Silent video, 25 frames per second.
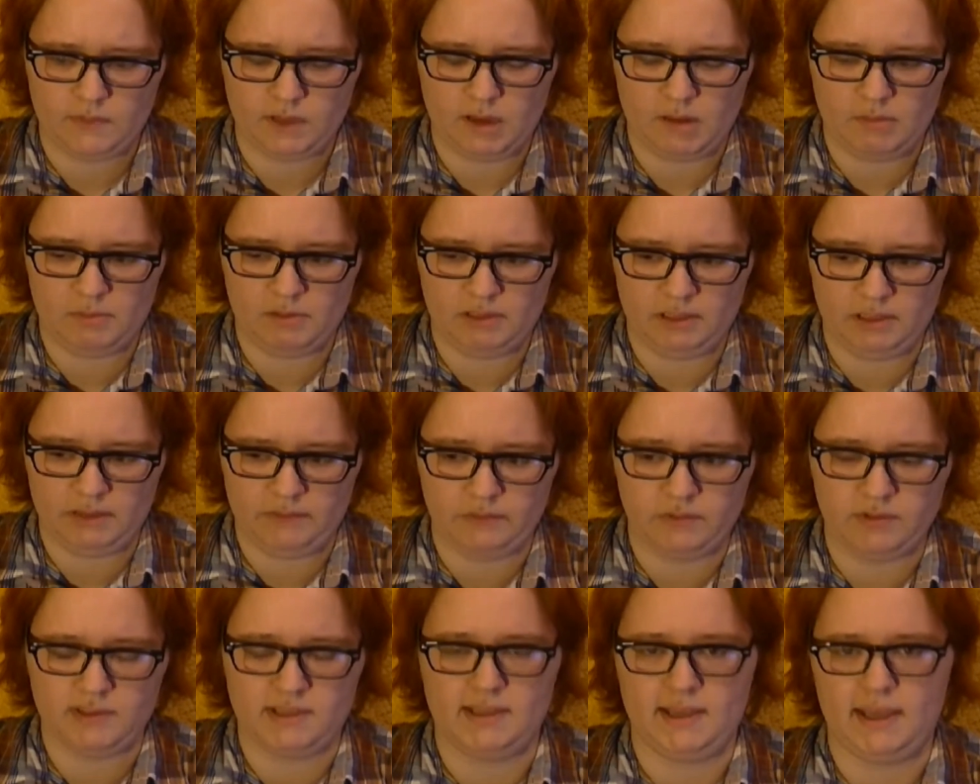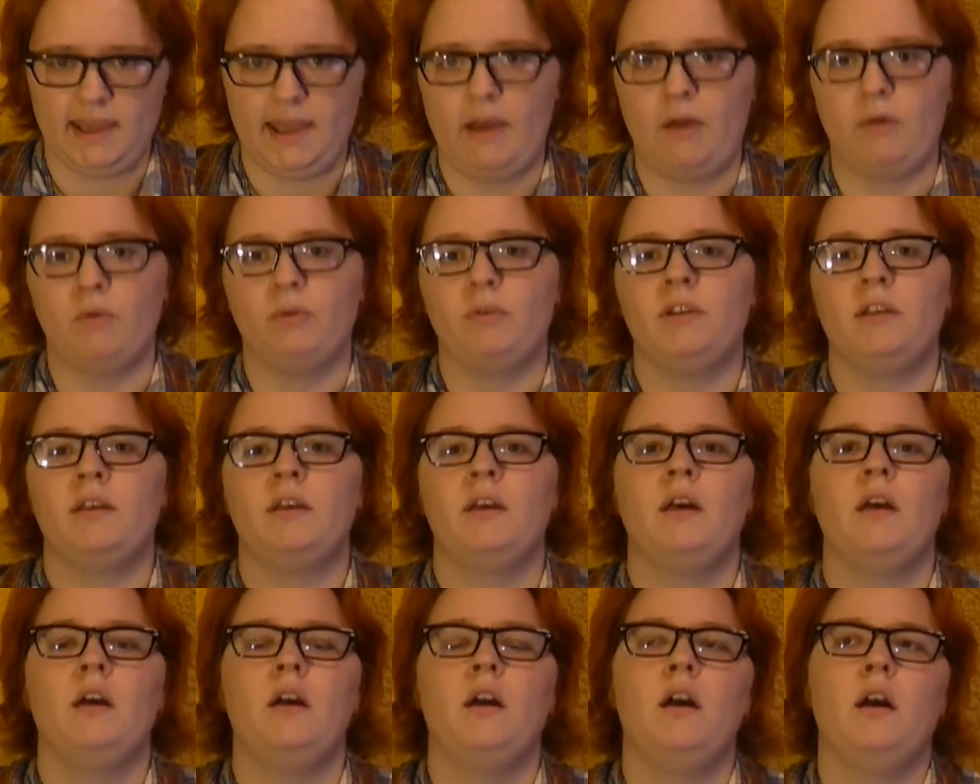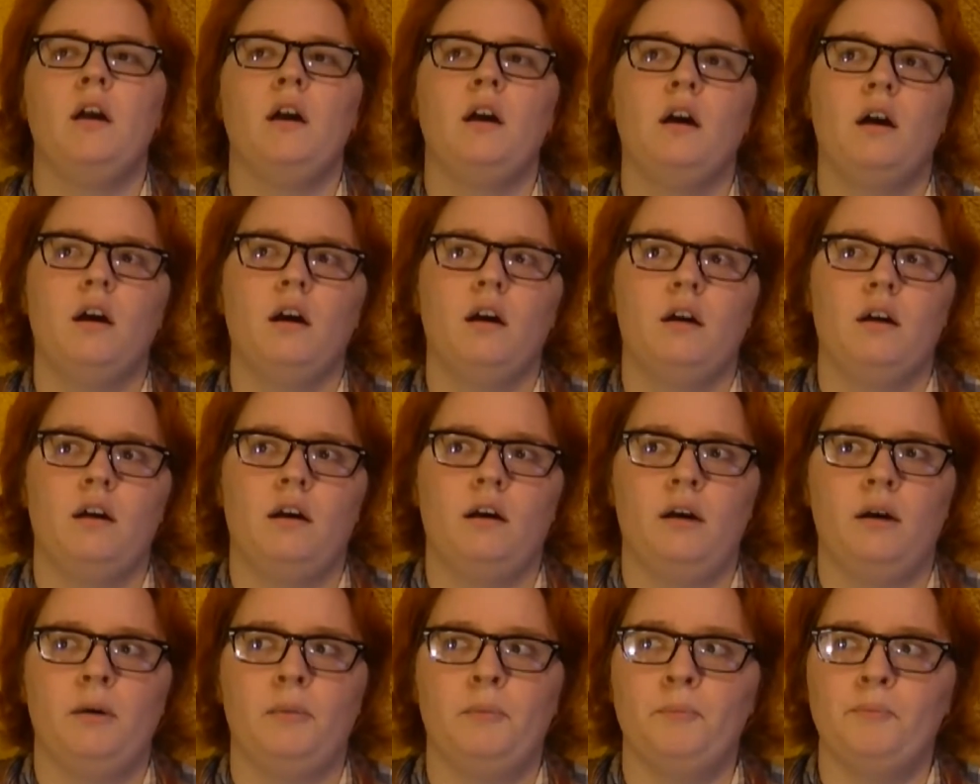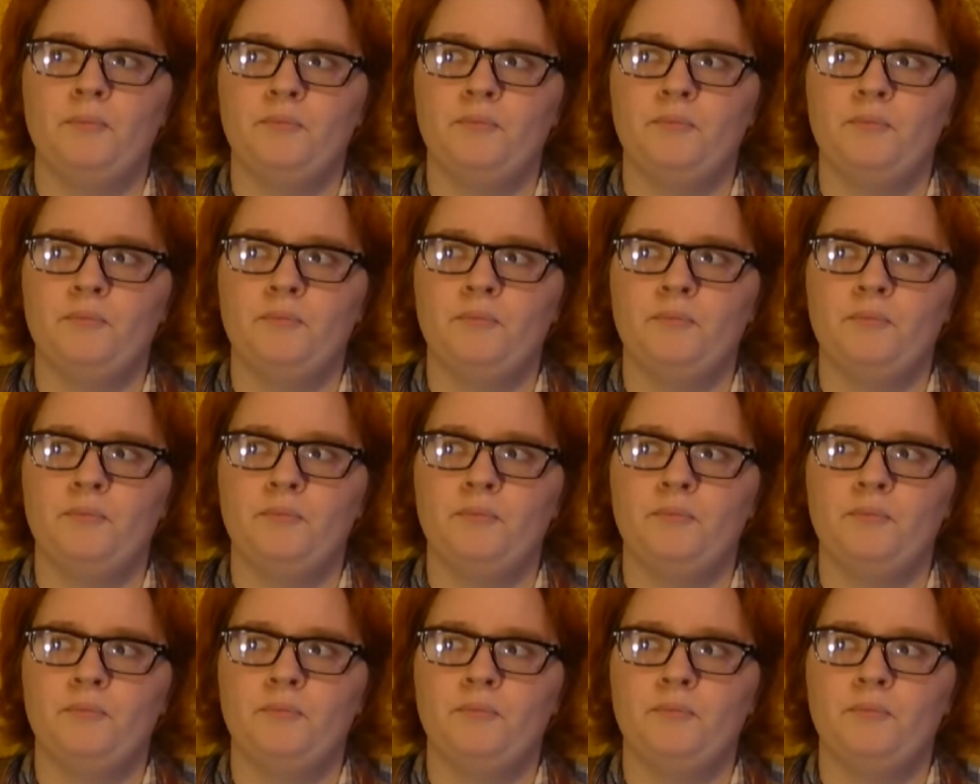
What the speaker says: I believe was the count. I